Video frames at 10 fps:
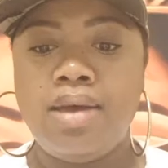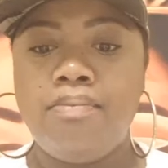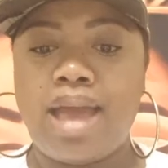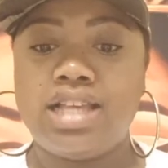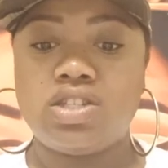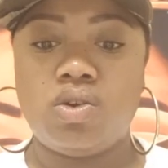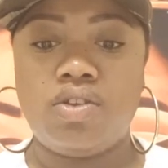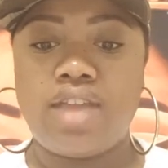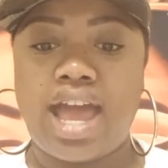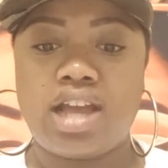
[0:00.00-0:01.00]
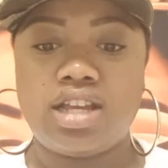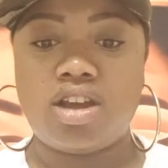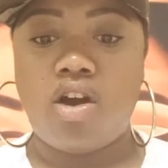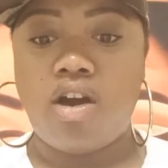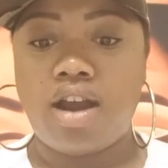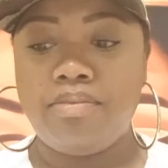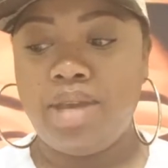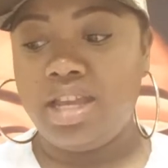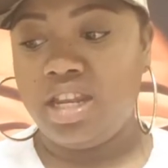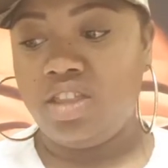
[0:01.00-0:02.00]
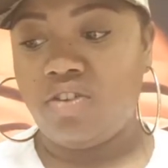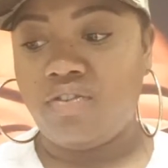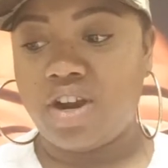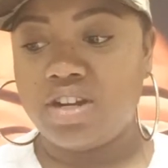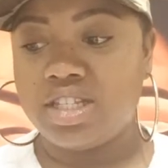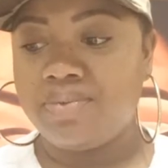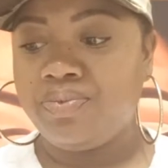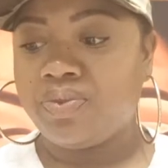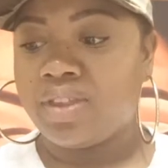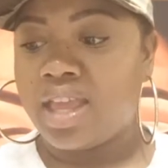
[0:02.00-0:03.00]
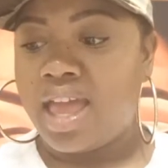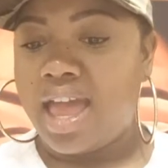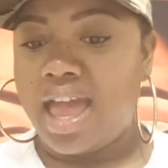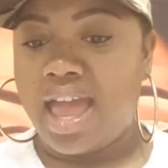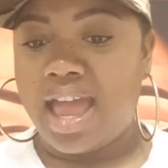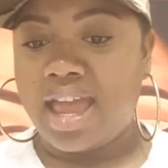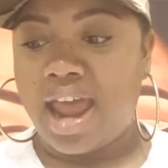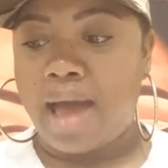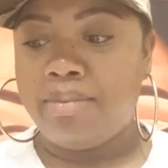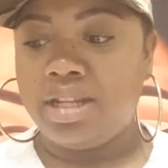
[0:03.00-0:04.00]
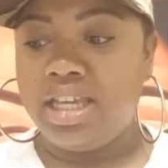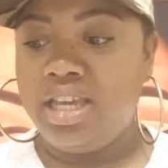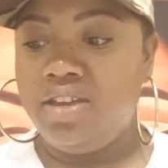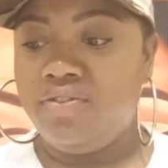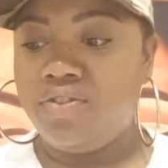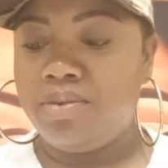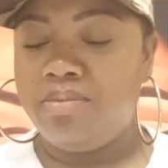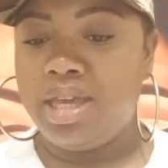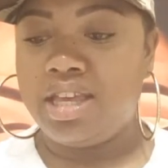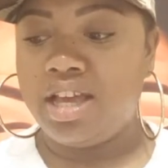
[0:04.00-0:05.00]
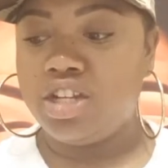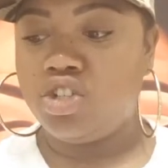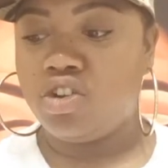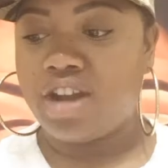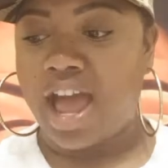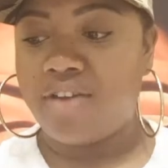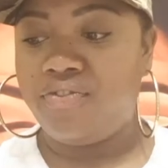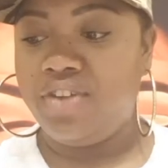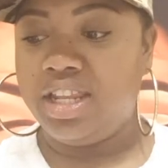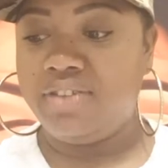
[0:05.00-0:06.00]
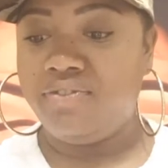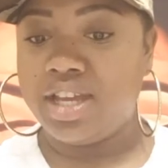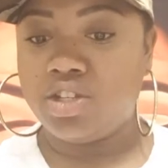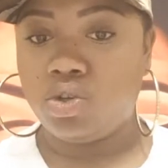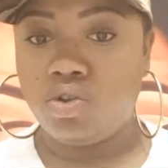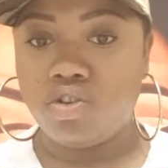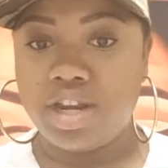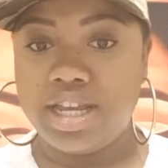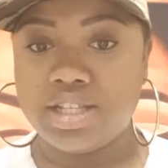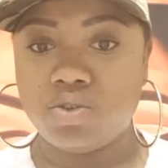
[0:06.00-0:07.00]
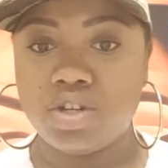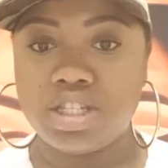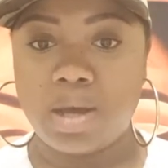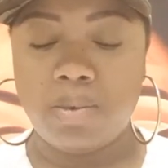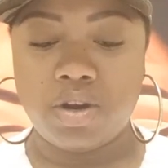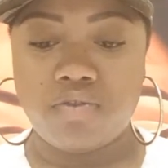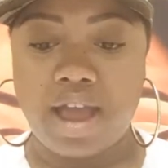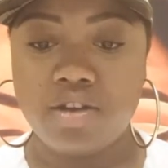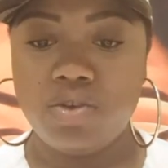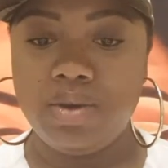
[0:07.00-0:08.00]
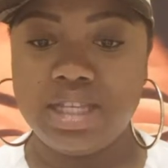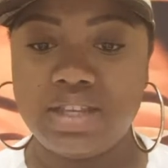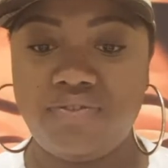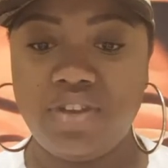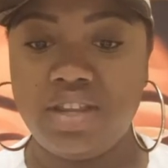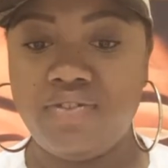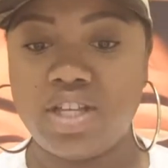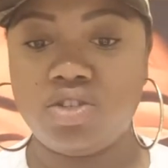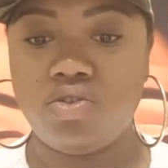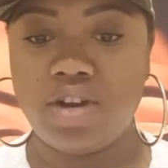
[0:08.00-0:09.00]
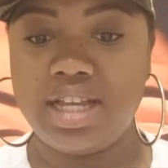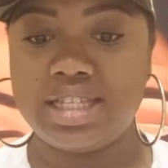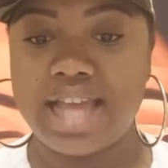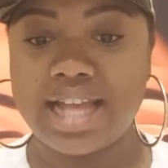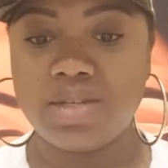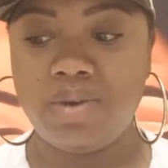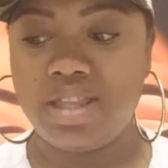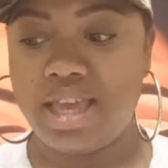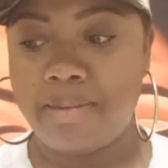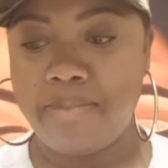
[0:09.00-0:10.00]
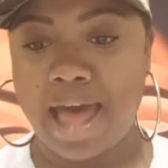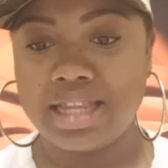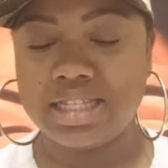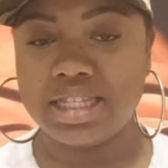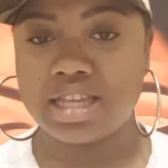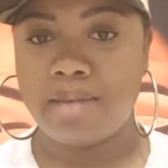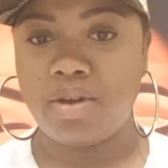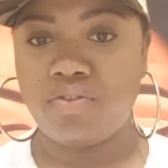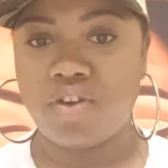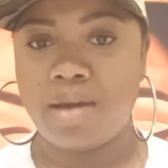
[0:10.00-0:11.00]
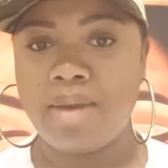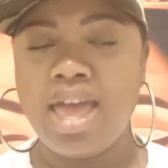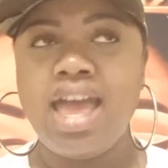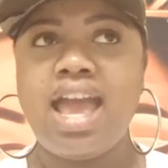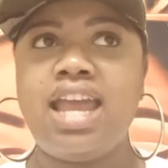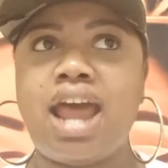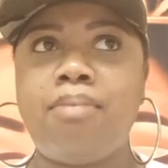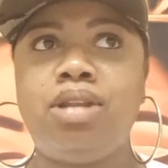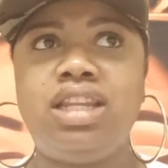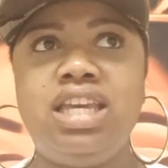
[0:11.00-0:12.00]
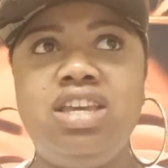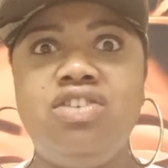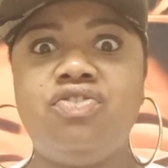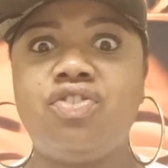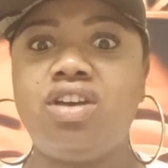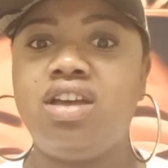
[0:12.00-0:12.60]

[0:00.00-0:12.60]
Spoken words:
based on that card being in the reverse. And I believe because you're not feeling victorious, or someone around you isn't feeling victorious, that's where the imbalance is coming from. And I believe